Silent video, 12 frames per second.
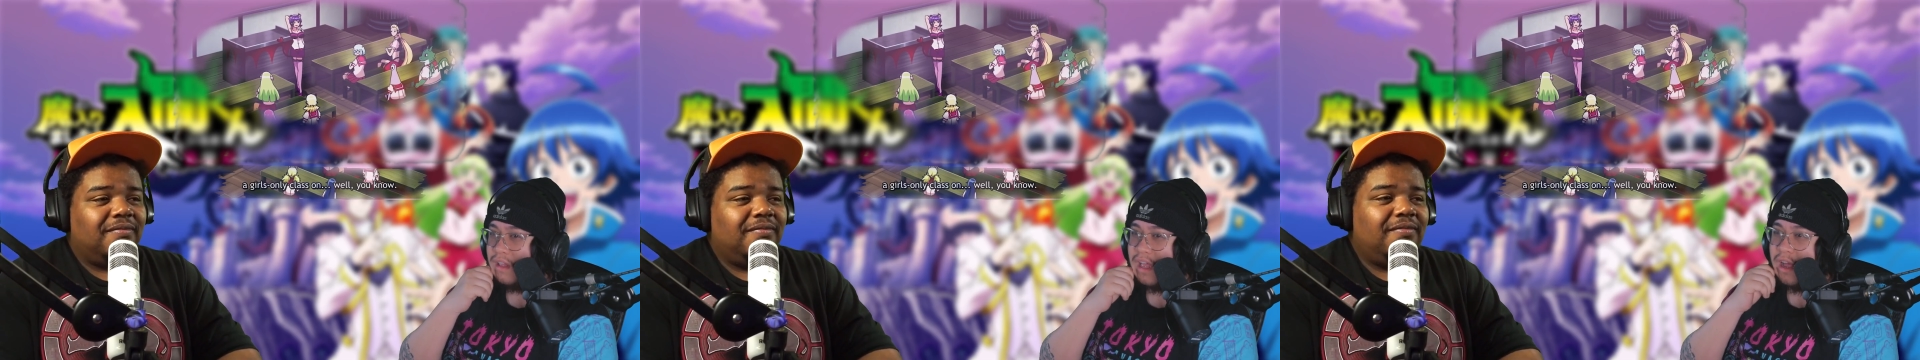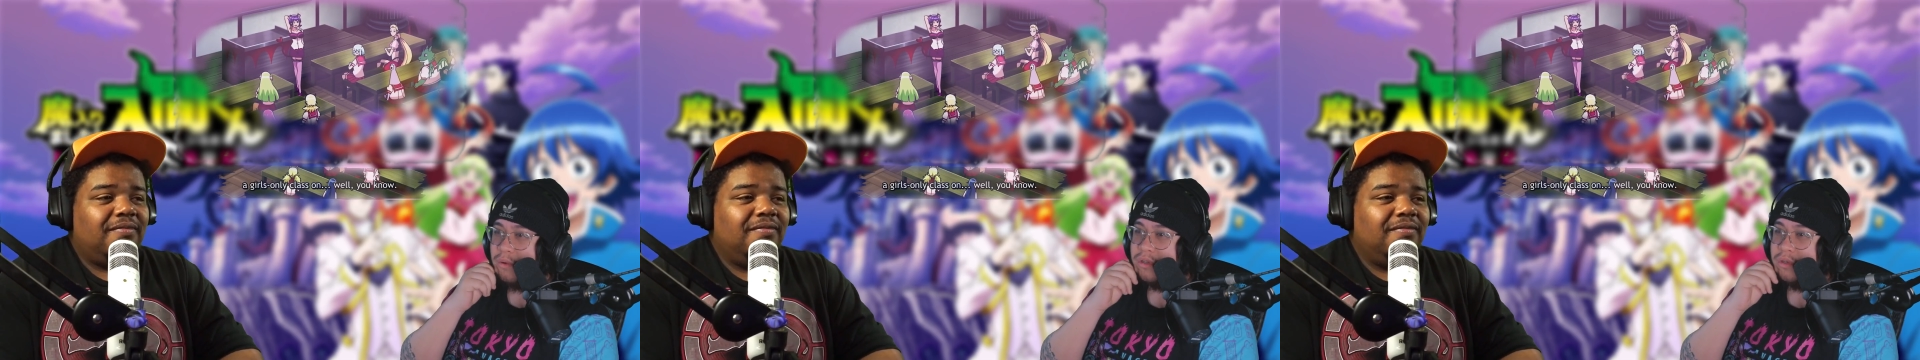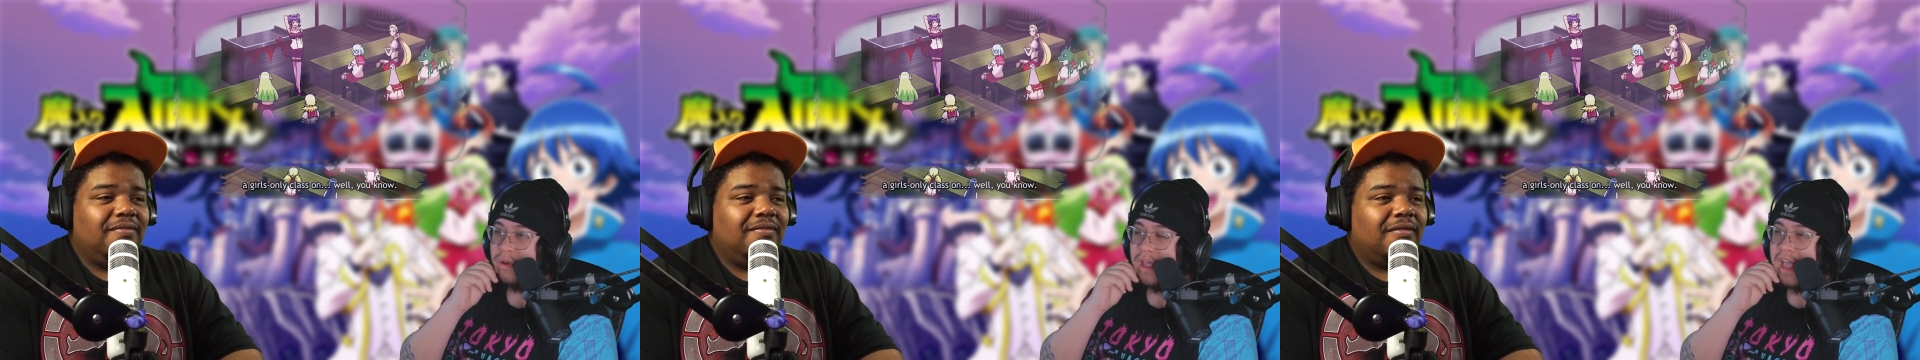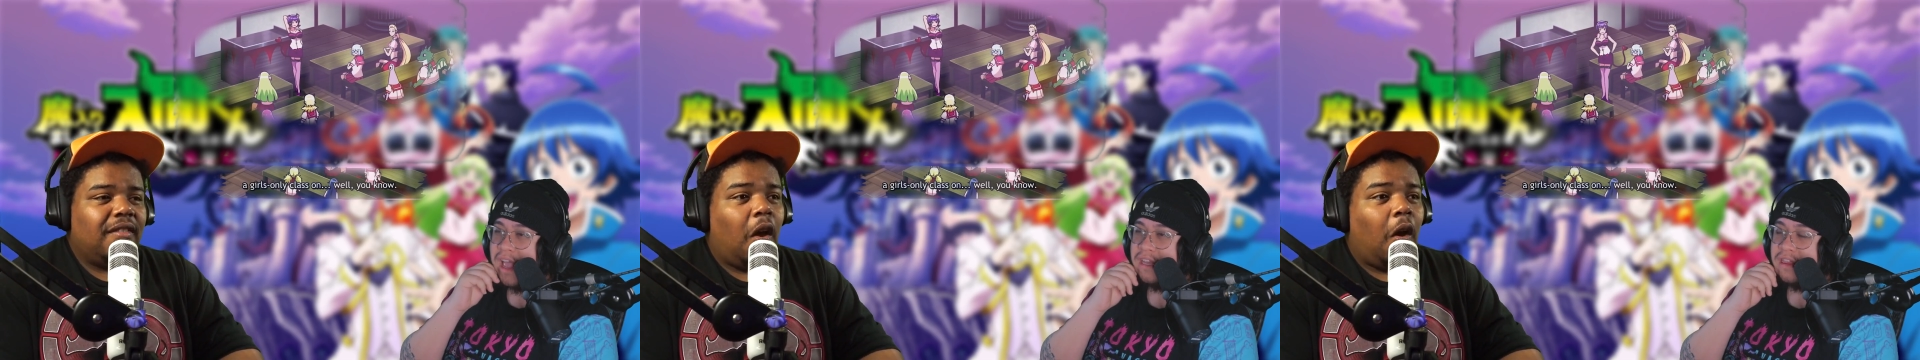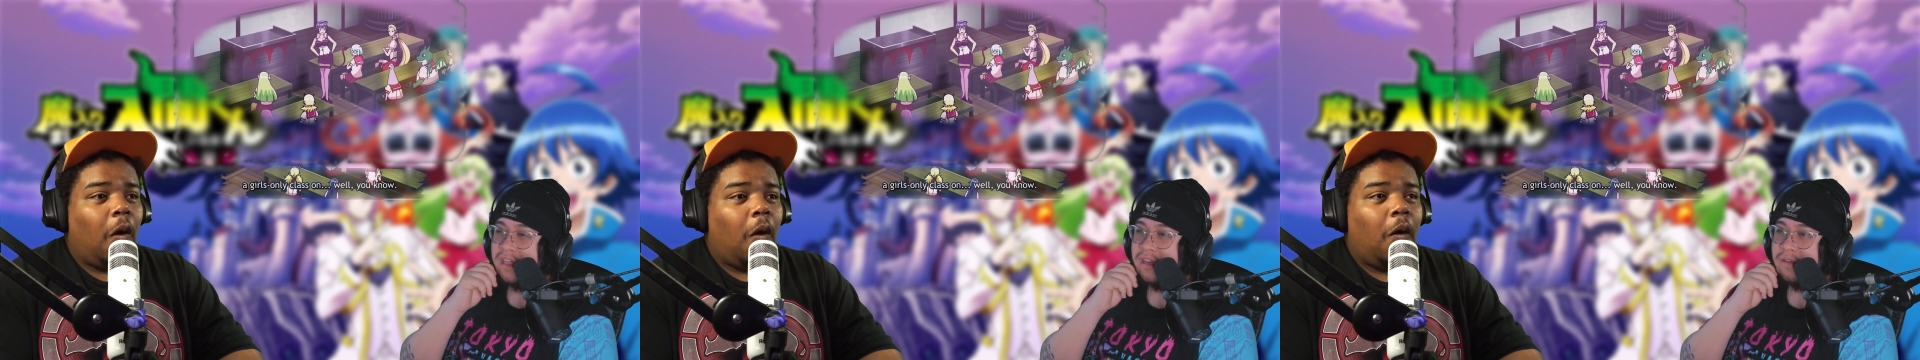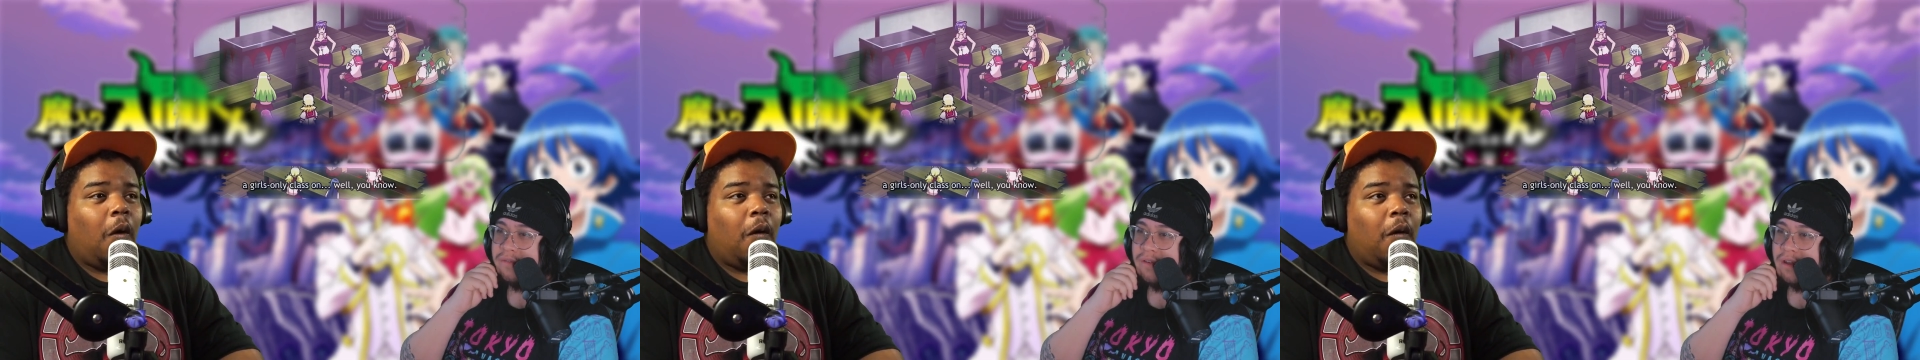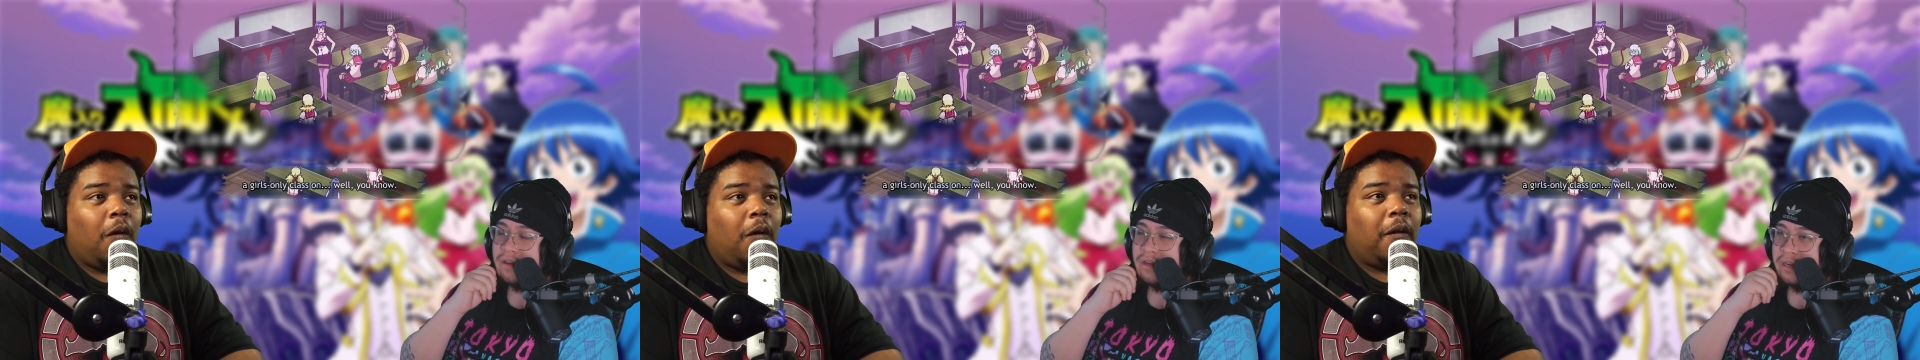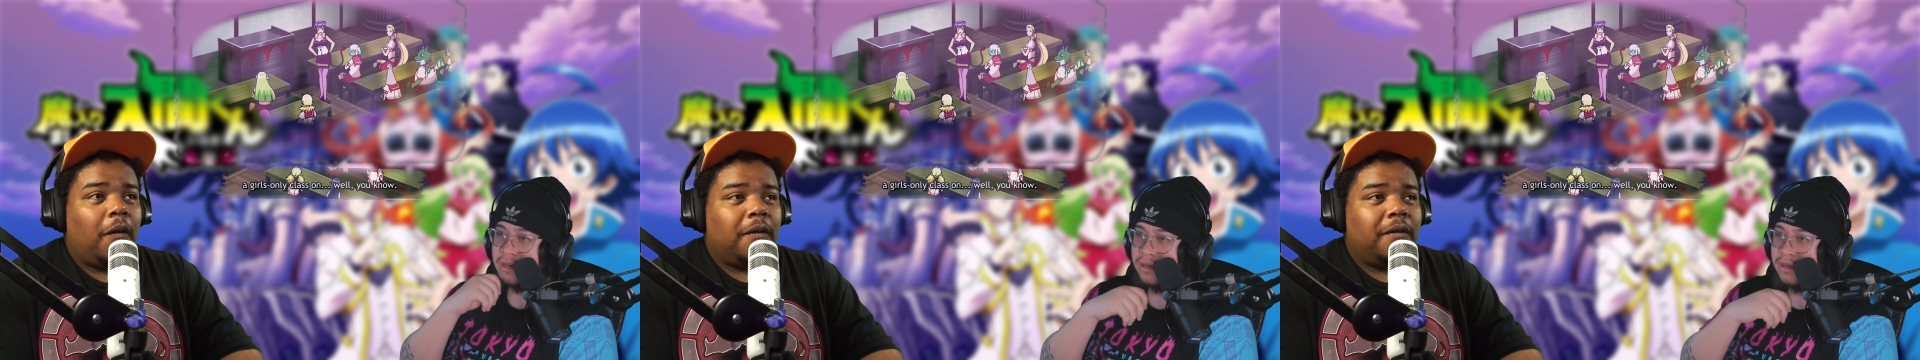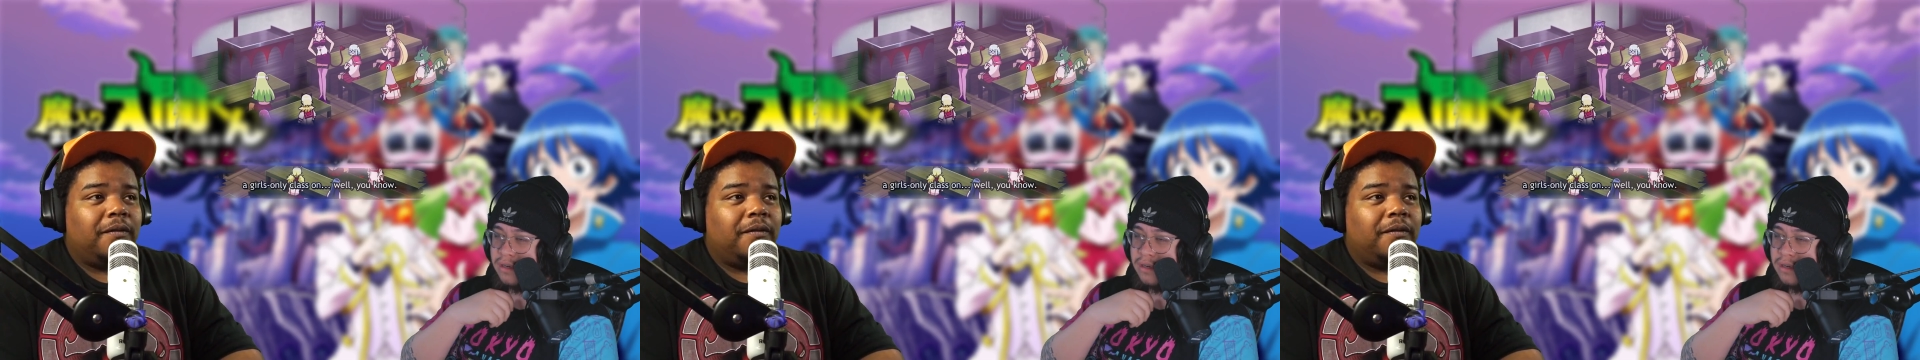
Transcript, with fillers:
Speaker 1: I would do anything to fuck her.